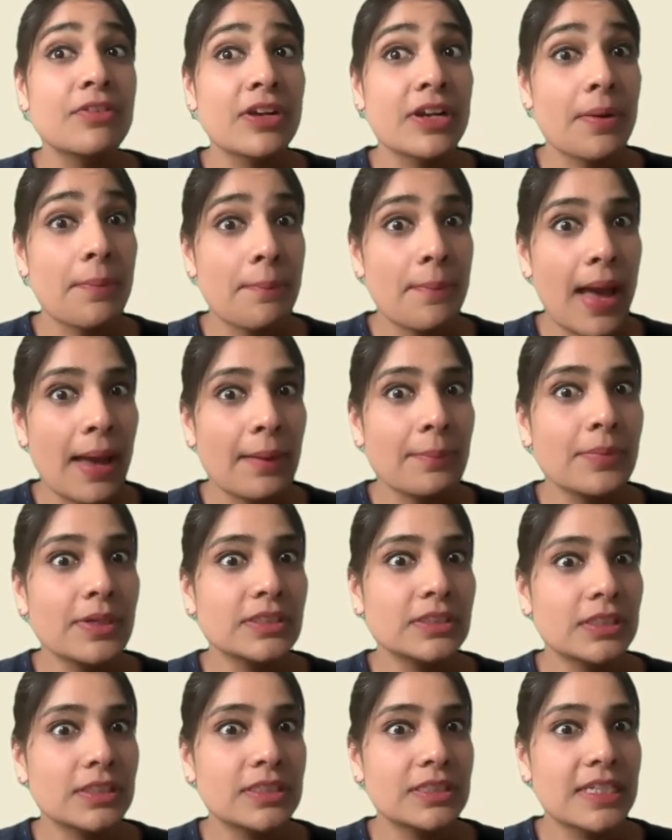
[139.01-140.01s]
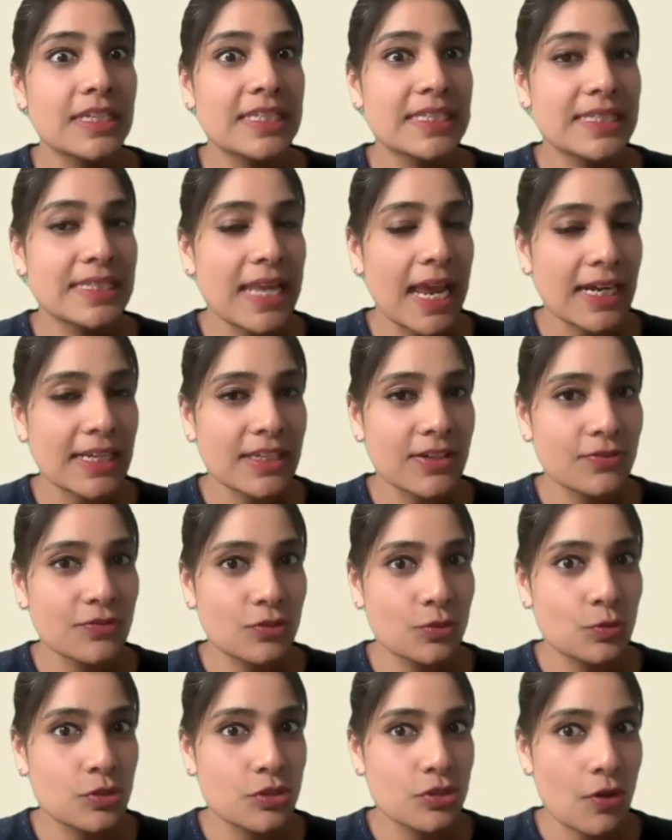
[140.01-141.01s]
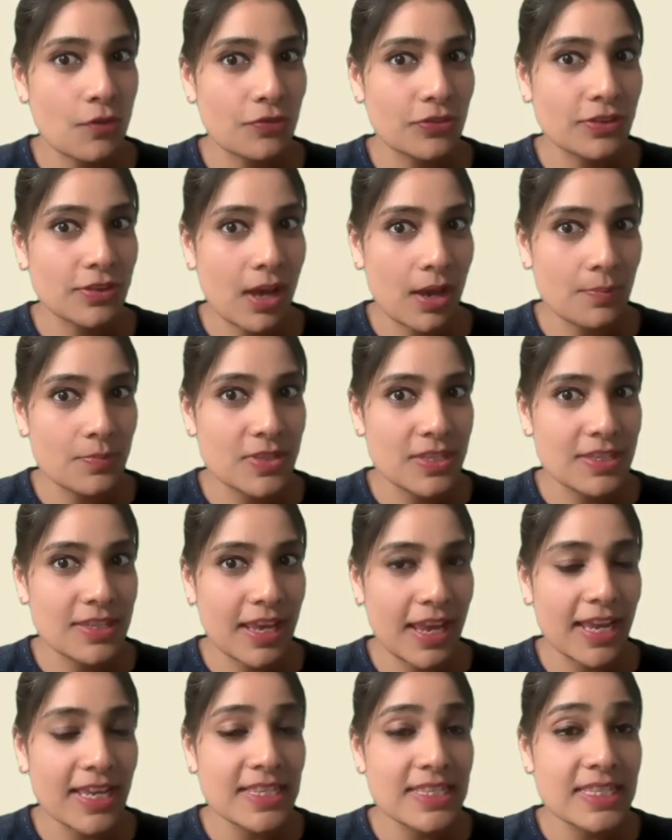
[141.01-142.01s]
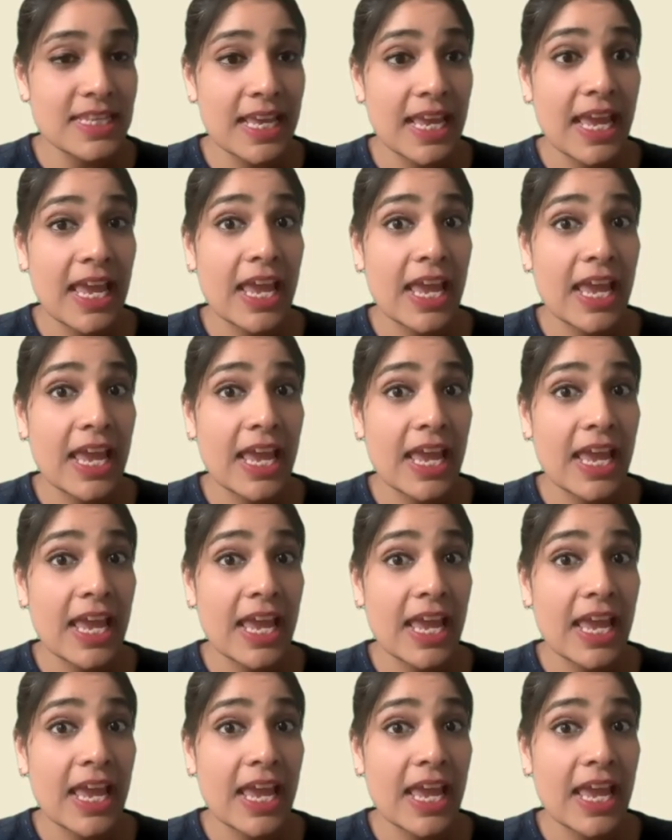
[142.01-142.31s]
remember the detective rules of thumb says,